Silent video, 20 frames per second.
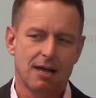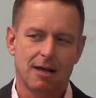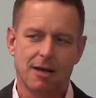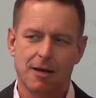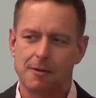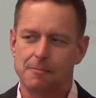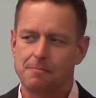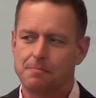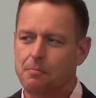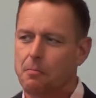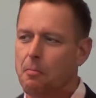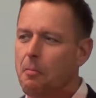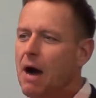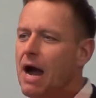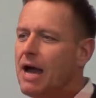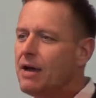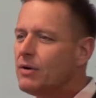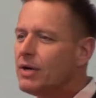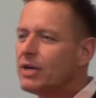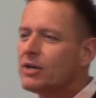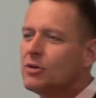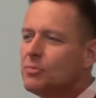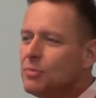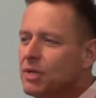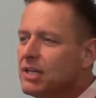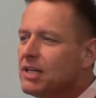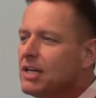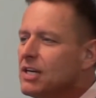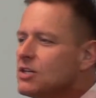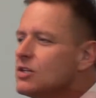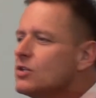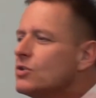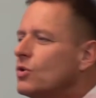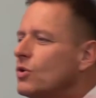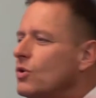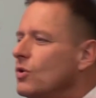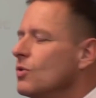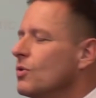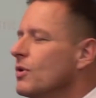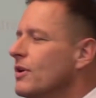My recommendation
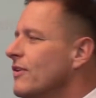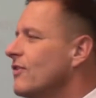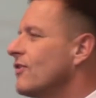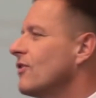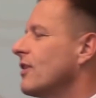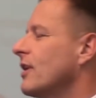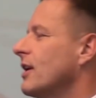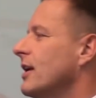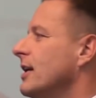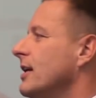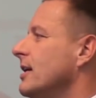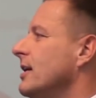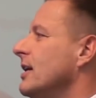to you is